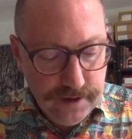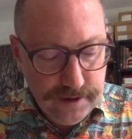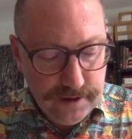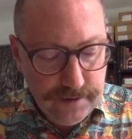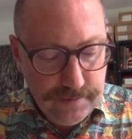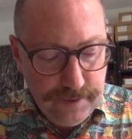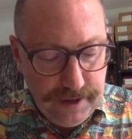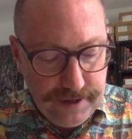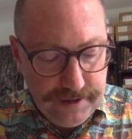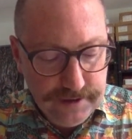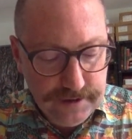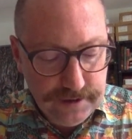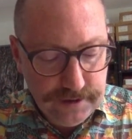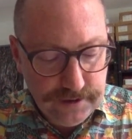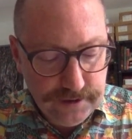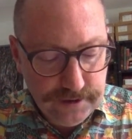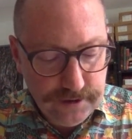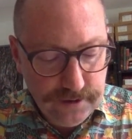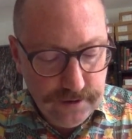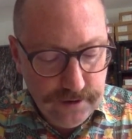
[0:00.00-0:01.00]
the
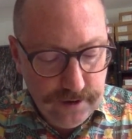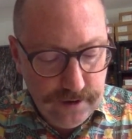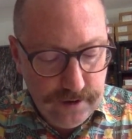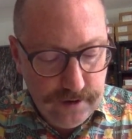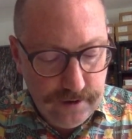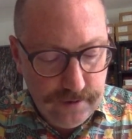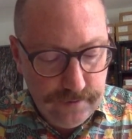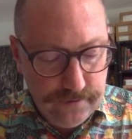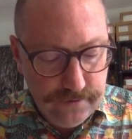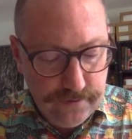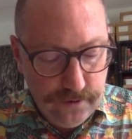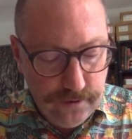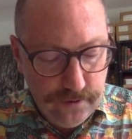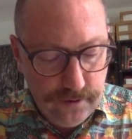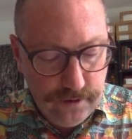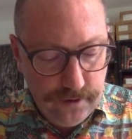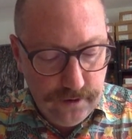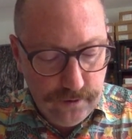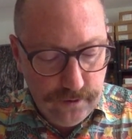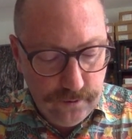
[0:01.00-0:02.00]
basis of
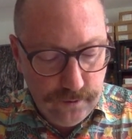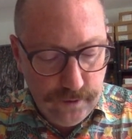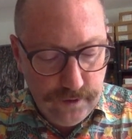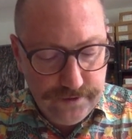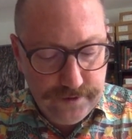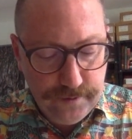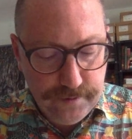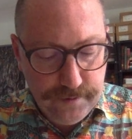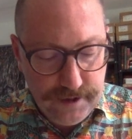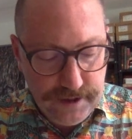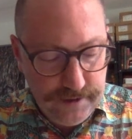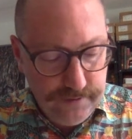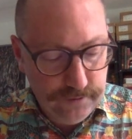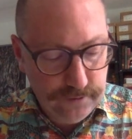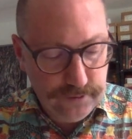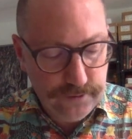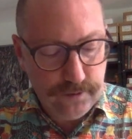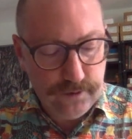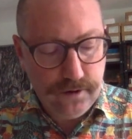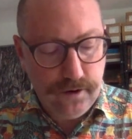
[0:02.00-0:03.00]
what the
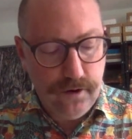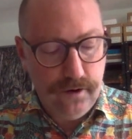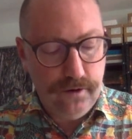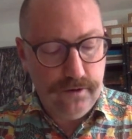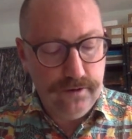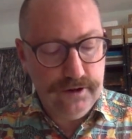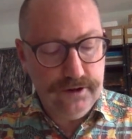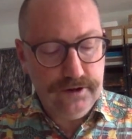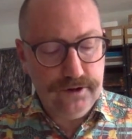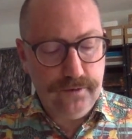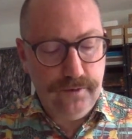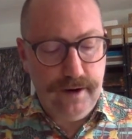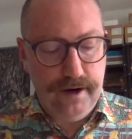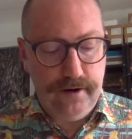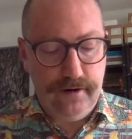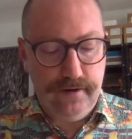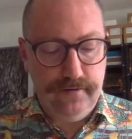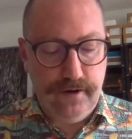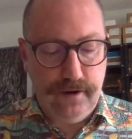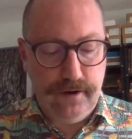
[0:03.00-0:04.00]
medievals would call the
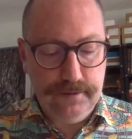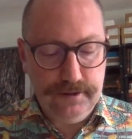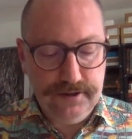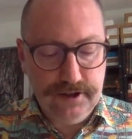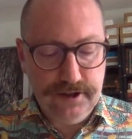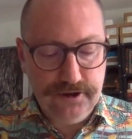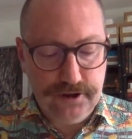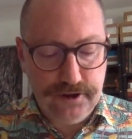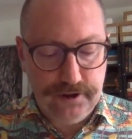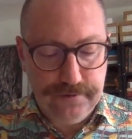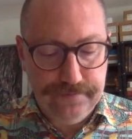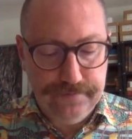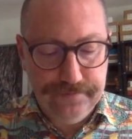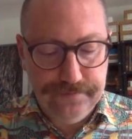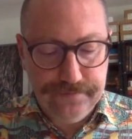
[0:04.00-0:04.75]
square of opposition.